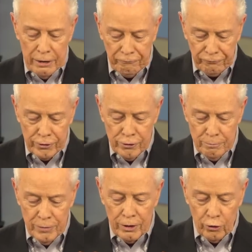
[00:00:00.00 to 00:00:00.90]
a
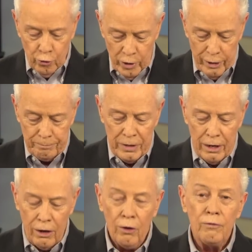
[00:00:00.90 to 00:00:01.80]
firm grip
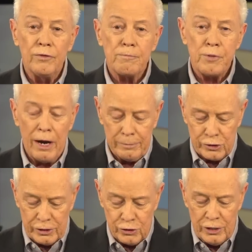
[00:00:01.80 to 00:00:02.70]
on the
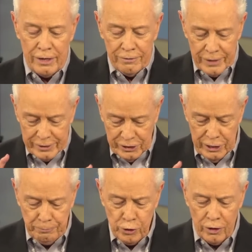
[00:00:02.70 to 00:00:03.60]
promises that
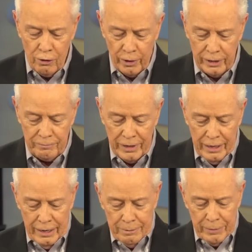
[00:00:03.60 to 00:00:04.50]
keep you going
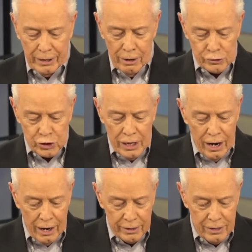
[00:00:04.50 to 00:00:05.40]
because
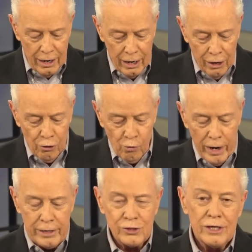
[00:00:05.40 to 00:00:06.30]
God
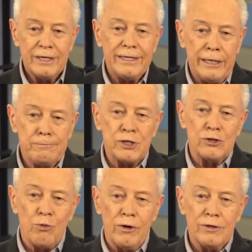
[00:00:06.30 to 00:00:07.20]
always keeps
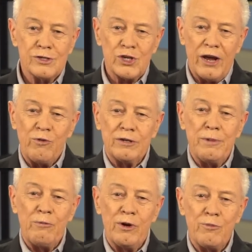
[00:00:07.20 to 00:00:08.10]
his word. Say it with
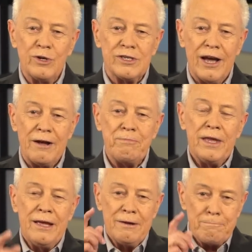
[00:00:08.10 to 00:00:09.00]
me one more time
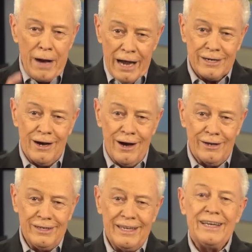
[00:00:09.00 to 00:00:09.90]
My
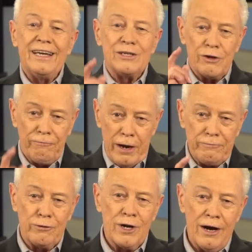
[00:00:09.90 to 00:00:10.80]
God is a
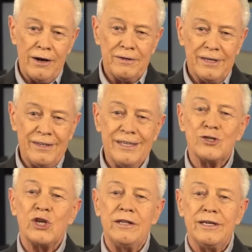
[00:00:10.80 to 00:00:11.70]
faithful God. And
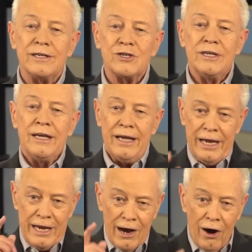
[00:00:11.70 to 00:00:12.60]
then say this
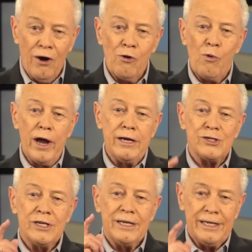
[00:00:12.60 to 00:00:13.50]
He
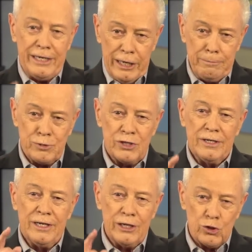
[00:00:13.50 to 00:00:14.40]
always keeps
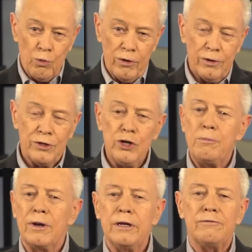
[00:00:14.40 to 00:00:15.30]
his word. Do
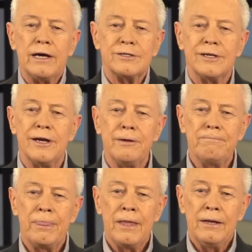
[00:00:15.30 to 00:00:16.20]
you believe that today?
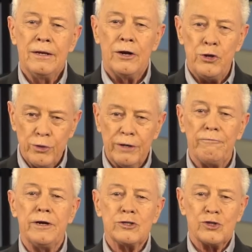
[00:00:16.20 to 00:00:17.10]
Are you
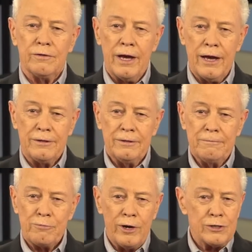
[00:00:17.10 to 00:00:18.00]
convinced of that?
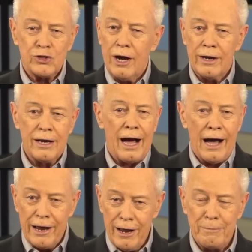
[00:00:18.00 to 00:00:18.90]
Praise God,
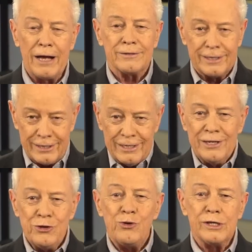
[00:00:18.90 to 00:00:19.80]
I am. I think
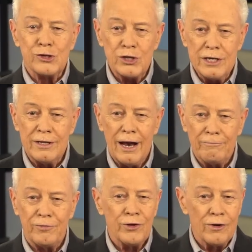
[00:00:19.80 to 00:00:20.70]
you can see that
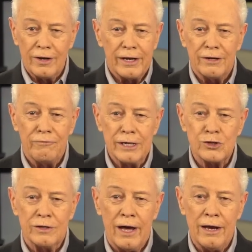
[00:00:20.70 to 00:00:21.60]
I'm thoroughly
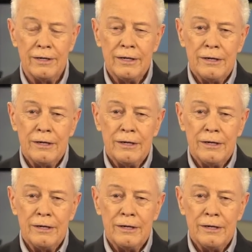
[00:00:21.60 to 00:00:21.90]
convinced of that.